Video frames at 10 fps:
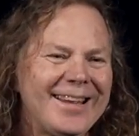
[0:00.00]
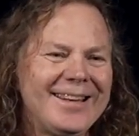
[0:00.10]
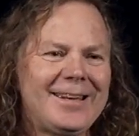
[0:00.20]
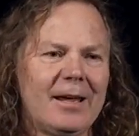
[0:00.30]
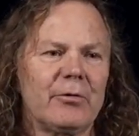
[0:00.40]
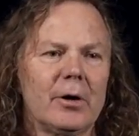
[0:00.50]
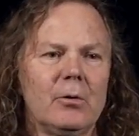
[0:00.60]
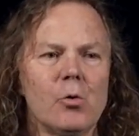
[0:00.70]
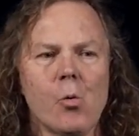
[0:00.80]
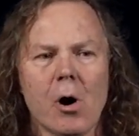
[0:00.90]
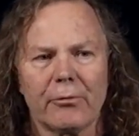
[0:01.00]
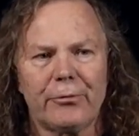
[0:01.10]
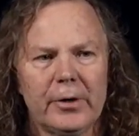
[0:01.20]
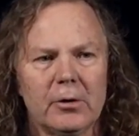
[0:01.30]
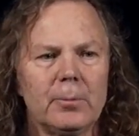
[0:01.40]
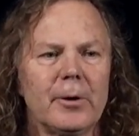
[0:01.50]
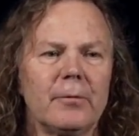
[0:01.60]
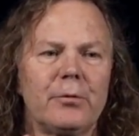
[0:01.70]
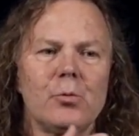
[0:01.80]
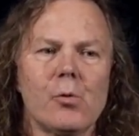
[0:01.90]
endeavor or what field, but
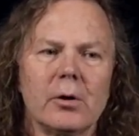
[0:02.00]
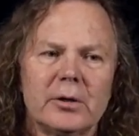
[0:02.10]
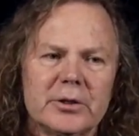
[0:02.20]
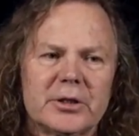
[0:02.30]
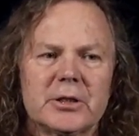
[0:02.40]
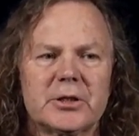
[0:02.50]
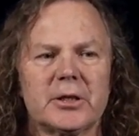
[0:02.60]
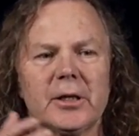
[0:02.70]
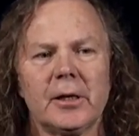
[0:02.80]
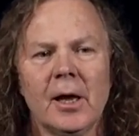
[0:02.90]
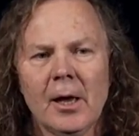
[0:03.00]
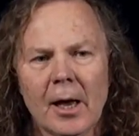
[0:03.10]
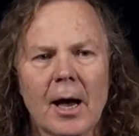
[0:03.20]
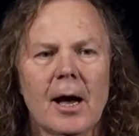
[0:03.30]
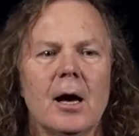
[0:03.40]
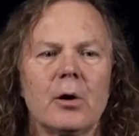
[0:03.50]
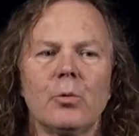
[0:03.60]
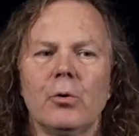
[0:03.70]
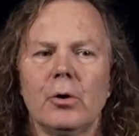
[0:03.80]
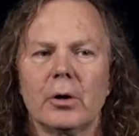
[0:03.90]
if you want to succeed, hard
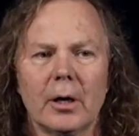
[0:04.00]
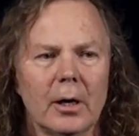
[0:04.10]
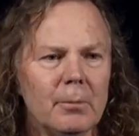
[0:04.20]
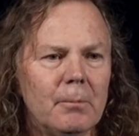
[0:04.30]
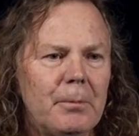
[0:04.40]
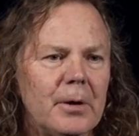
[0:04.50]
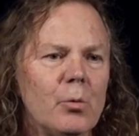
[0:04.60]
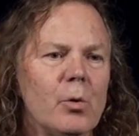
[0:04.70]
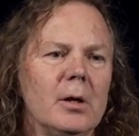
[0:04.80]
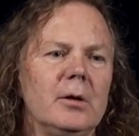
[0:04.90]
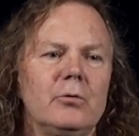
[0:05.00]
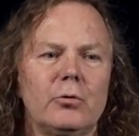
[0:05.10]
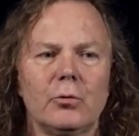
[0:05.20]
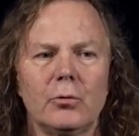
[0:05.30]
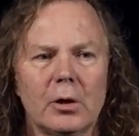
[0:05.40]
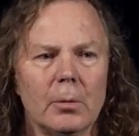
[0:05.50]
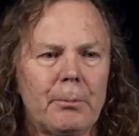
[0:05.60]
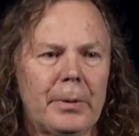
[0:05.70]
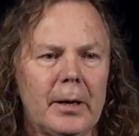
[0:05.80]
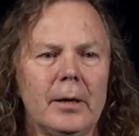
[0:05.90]
work and being willing to
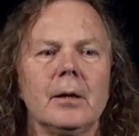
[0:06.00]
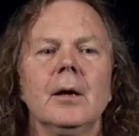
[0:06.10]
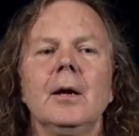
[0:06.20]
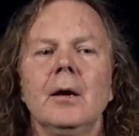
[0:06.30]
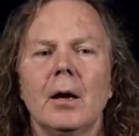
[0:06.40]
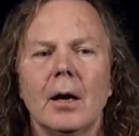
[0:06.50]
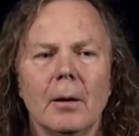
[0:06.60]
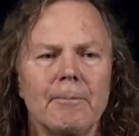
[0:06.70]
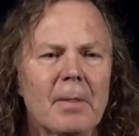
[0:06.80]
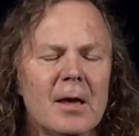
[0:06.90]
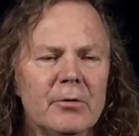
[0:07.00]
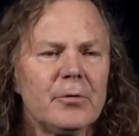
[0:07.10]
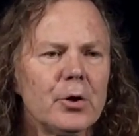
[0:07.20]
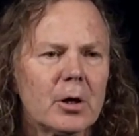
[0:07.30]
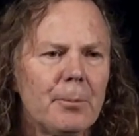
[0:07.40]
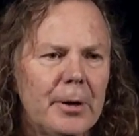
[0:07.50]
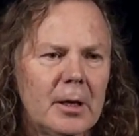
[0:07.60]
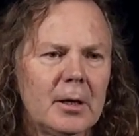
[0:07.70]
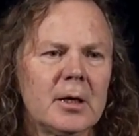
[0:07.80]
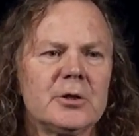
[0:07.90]
compete, even if you're
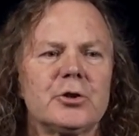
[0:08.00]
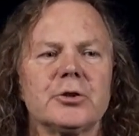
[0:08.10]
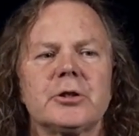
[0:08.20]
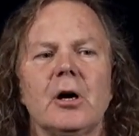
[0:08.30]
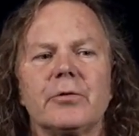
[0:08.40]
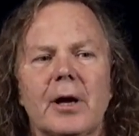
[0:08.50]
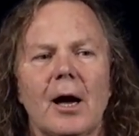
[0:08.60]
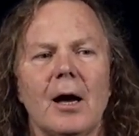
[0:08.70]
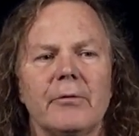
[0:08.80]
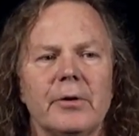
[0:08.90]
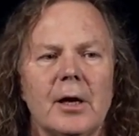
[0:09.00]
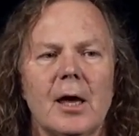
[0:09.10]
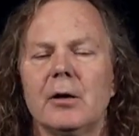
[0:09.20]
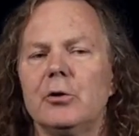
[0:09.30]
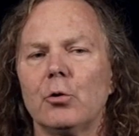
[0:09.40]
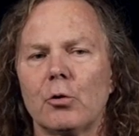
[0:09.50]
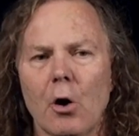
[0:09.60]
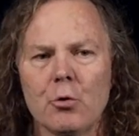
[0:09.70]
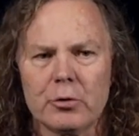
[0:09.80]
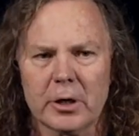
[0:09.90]
competing against yourself, carving out your
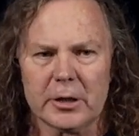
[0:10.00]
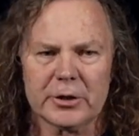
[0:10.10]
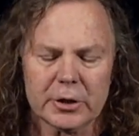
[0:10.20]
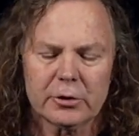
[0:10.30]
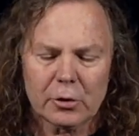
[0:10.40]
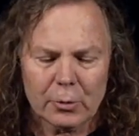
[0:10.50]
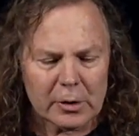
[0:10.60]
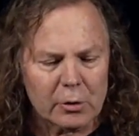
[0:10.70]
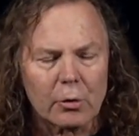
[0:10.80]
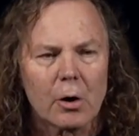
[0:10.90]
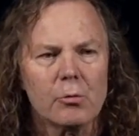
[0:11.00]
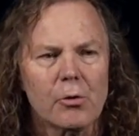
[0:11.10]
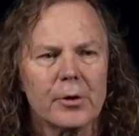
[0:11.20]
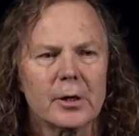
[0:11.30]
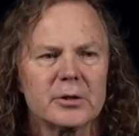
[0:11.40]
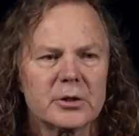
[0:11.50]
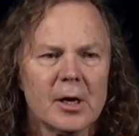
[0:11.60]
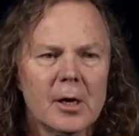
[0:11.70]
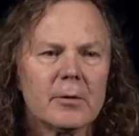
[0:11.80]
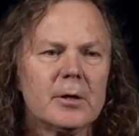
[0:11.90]
own niche and doing your own things,
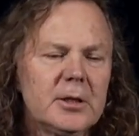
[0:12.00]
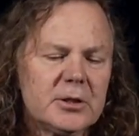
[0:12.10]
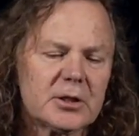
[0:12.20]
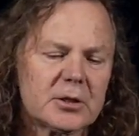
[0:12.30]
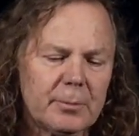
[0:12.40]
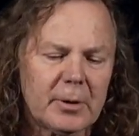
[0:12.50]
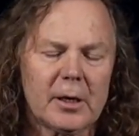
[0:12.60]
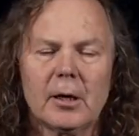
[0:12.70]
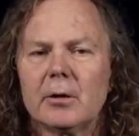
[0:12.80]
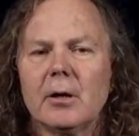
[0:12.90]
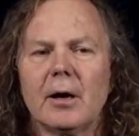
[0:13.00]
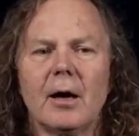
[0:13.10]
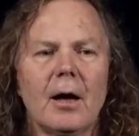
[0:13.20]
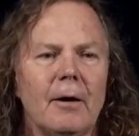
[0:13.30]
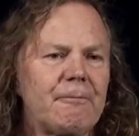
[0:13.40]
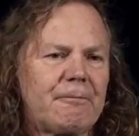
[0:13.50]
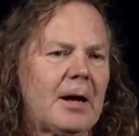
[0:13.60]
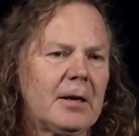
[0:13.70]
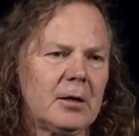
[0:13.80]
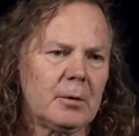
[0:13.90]
these to me are
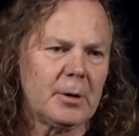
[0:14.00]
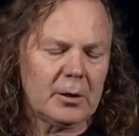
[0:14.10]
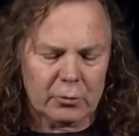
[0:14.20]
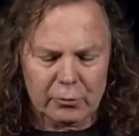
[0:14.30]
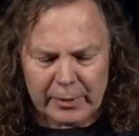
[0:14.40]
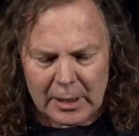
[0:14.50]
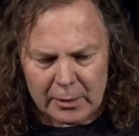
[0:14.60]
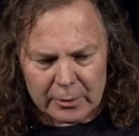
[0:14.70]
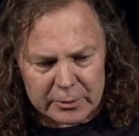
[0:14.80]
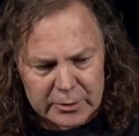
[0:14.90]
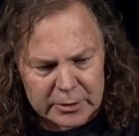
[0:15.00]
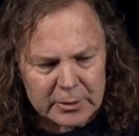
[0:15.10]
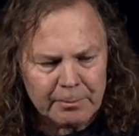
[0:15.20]
fundamental values.